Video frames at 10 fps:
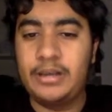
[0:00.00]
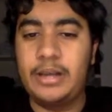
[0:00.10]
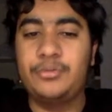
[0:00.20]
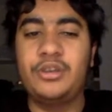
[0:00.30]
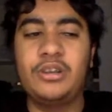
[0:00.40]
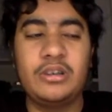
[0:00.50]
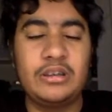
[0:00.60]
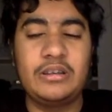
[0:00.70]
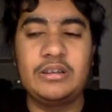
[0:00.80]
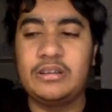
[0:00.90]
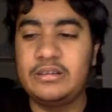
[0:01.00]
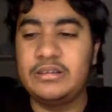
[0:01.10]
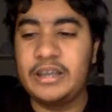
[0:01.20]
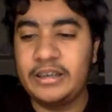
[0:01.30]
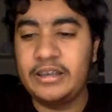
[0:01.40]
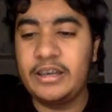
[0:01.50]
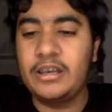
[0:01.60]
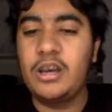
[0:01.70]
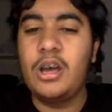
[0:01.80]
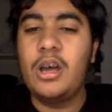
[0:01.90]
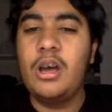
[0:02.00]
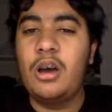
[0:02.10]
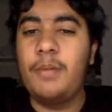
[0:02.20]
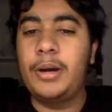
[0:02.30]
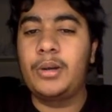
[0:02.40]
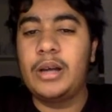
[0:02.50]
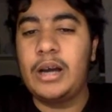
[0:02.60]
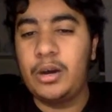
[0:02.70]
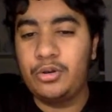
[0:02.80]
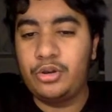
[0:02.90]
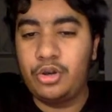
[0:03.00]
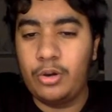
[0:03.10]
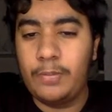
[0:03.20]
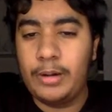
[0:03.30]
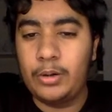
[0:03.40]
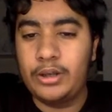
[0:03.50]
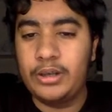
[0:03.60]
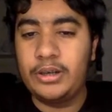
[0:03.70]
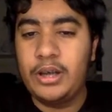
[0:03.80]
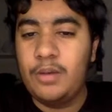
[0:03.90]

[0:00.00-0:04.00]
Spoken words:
I'm still thinking about how to go about it.